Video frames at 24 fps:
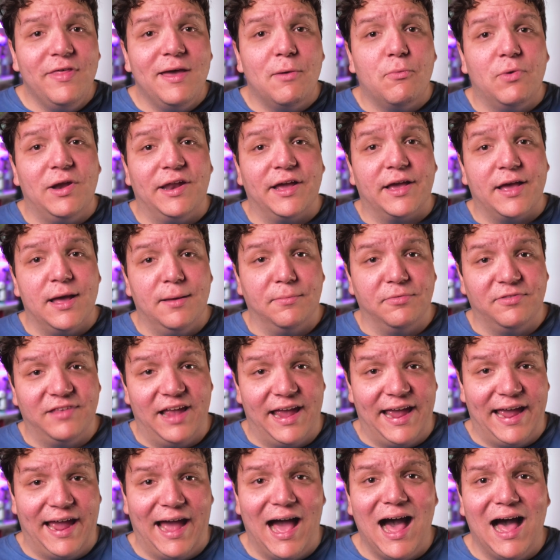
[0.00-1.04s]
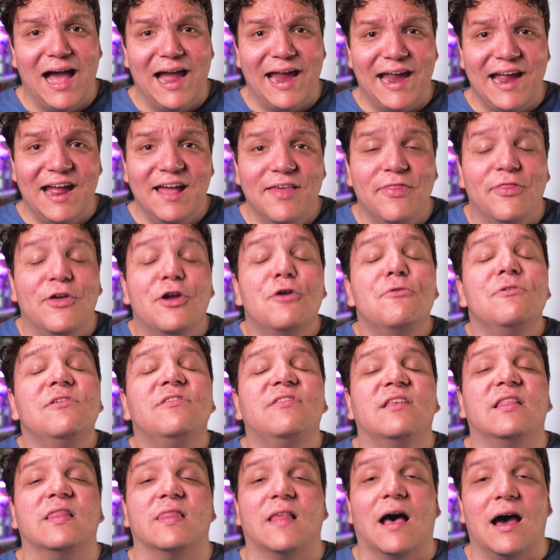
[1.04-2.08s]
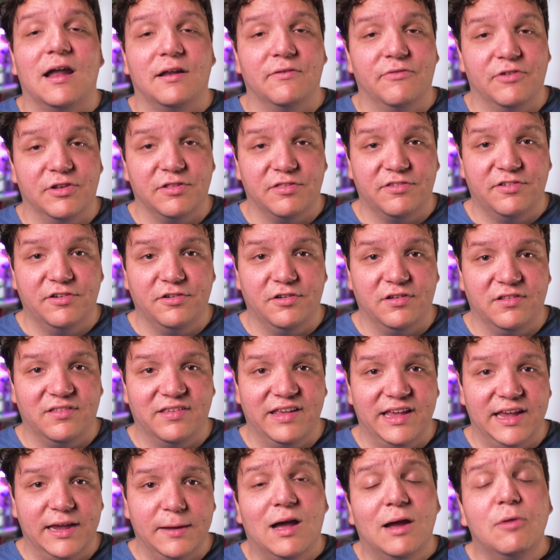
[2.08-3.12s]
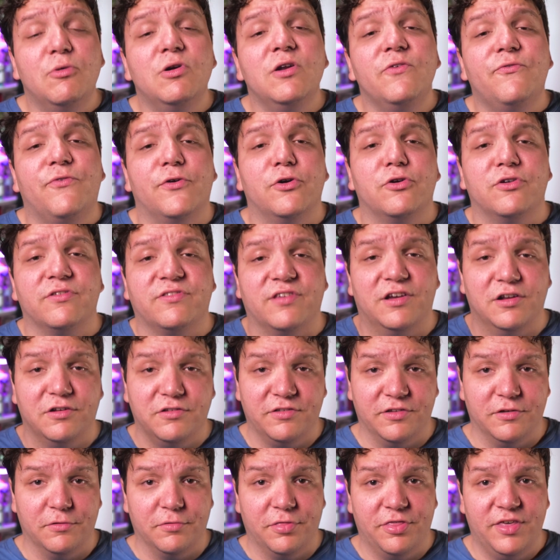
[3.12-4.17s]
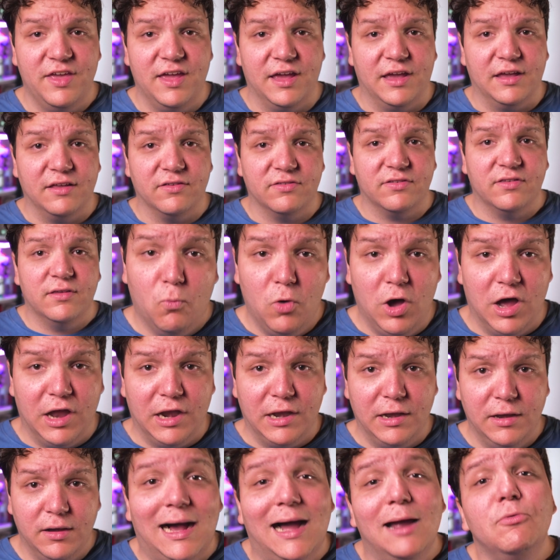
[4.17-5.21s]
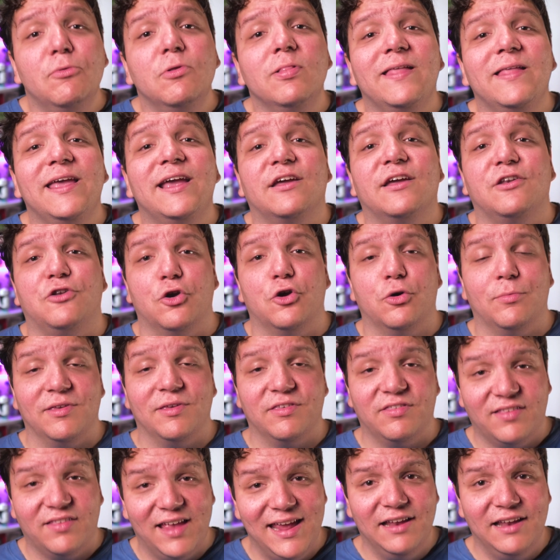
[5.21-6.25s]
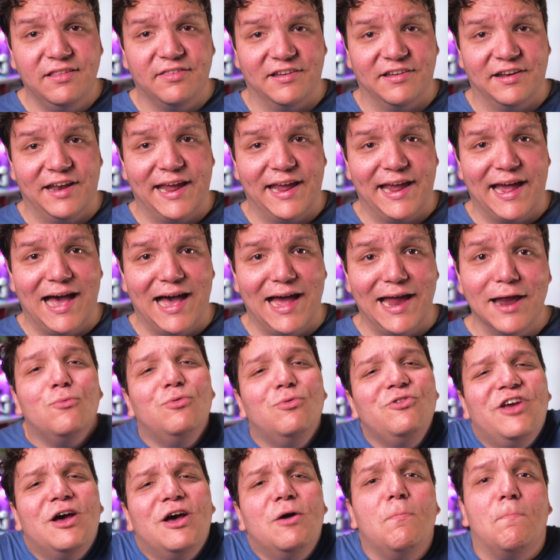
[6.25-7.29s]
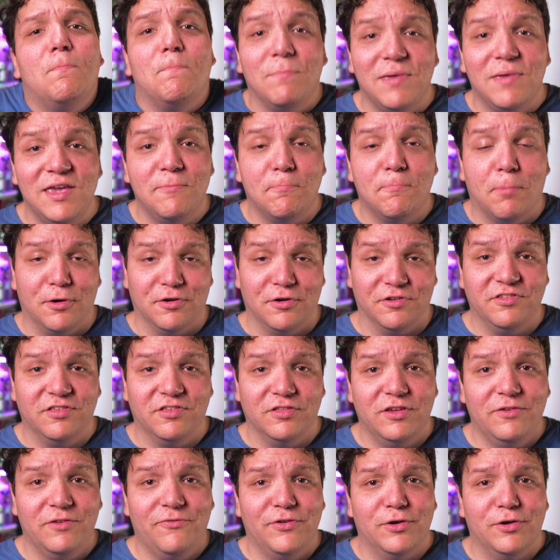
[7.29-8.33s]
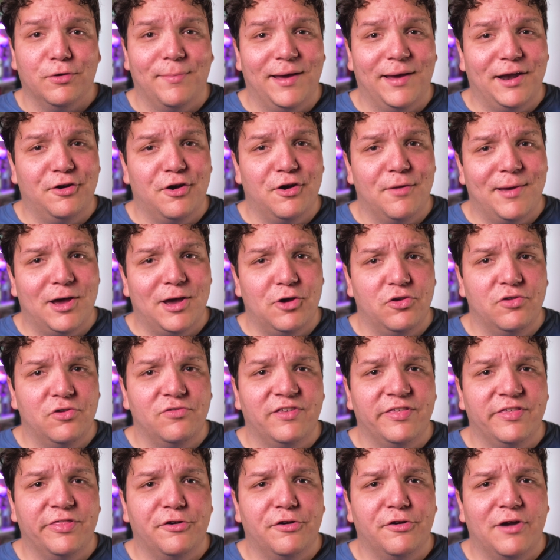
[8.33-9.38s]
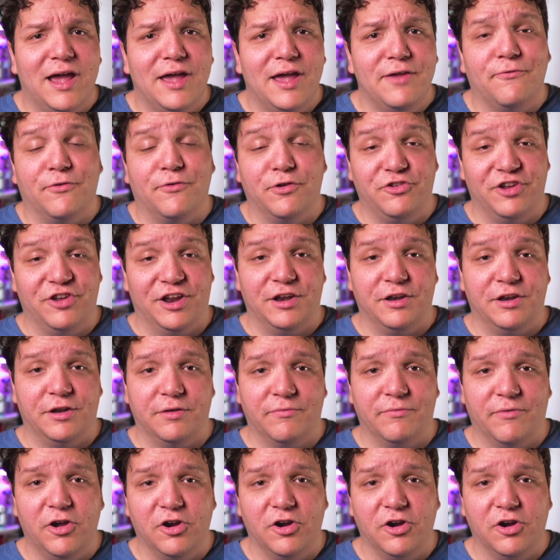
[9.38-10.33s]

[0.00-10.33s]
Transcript: that when it comes to AI, there is a lot of uncertainty. I want to focus on two things. One, I will link Adobe's stance on AI, which helped me personally feel better about using their AI for generative